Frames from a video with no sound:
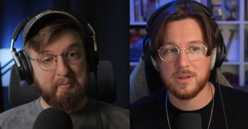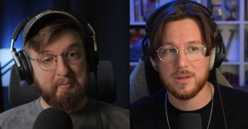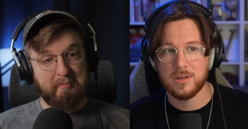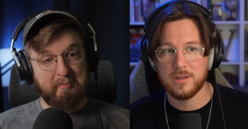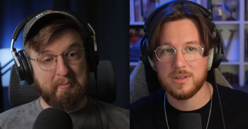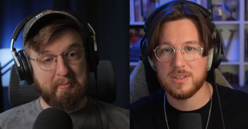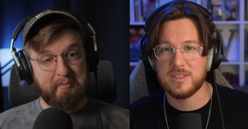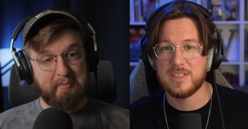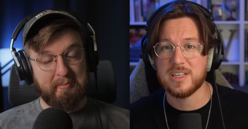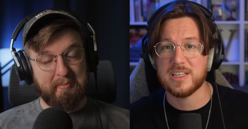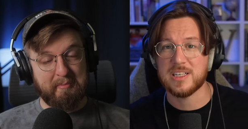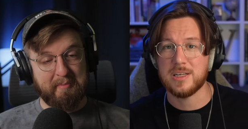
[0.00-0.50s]

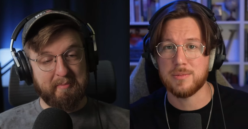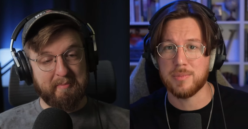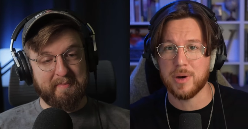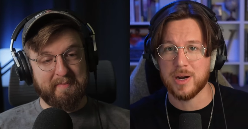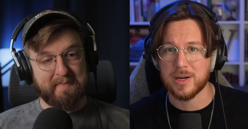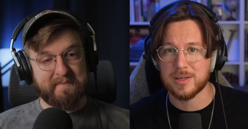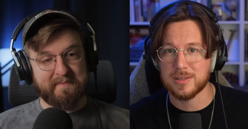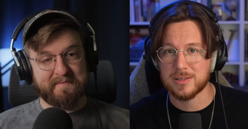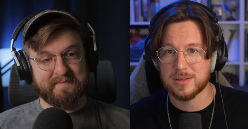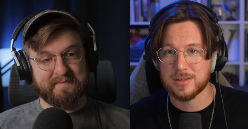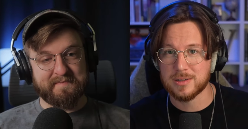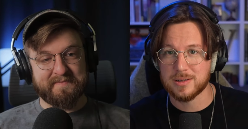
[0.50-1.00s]
Speaker 1: Sixty
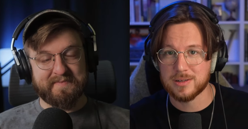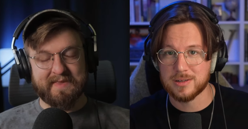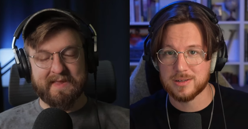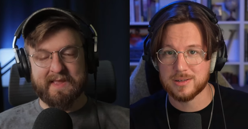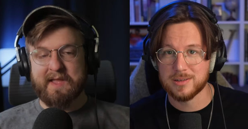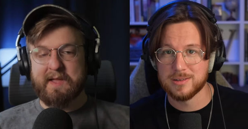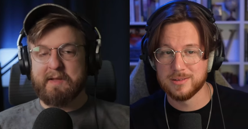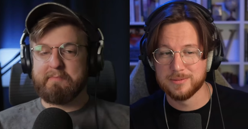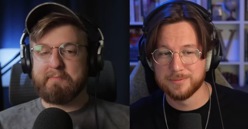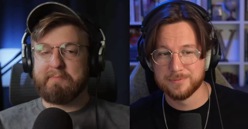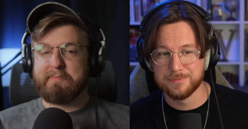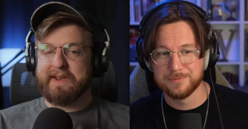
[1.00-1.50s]
bucks.
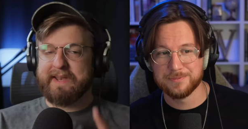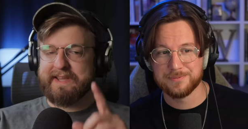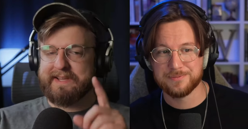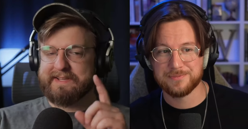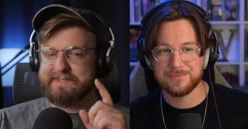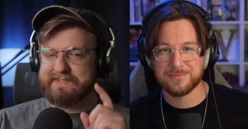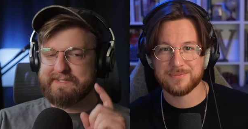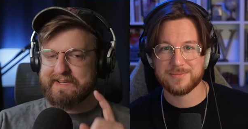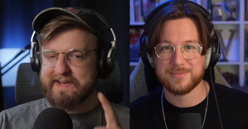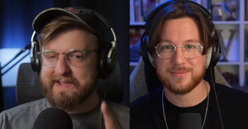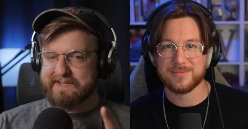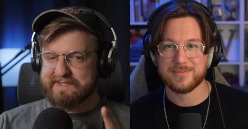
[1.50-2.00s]
Speaker 2: But
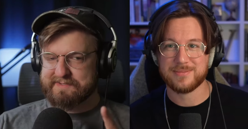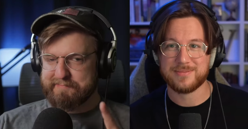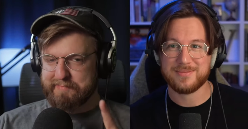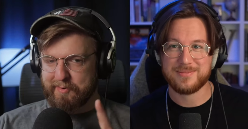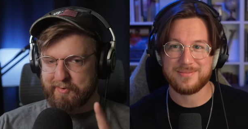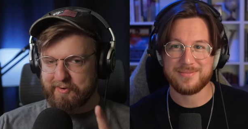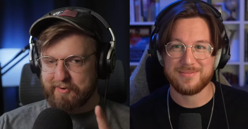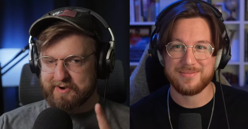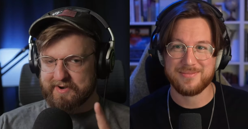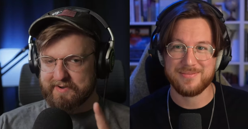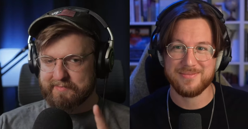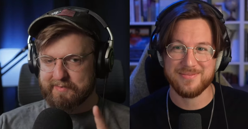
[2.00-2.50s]
is it as
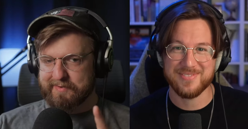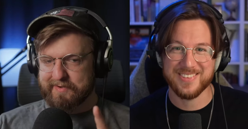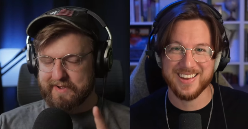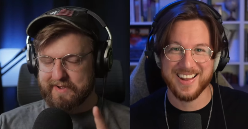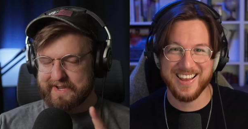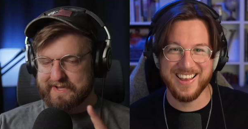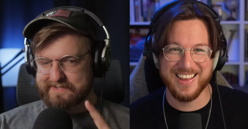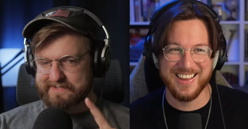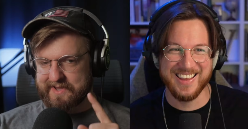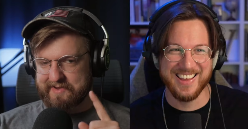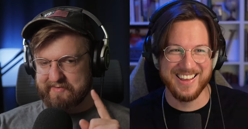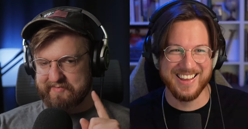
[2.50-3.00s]
portable
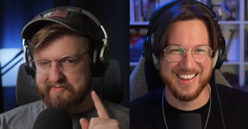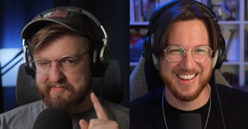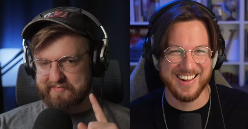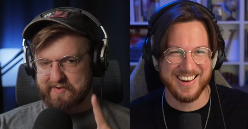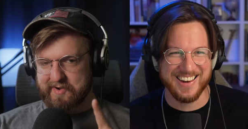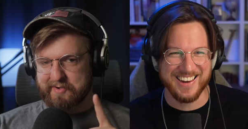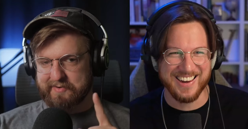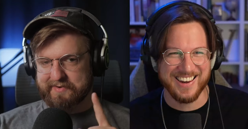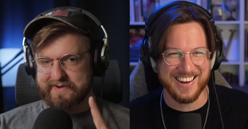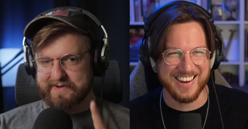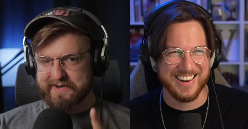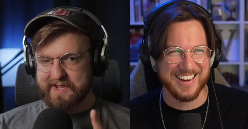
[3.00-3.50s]
as a
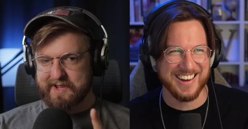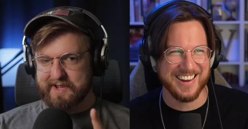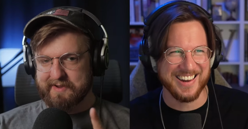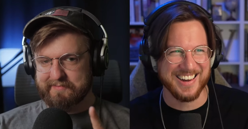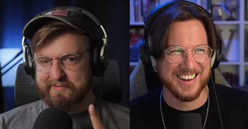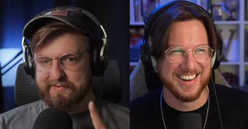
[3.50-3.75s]
folded up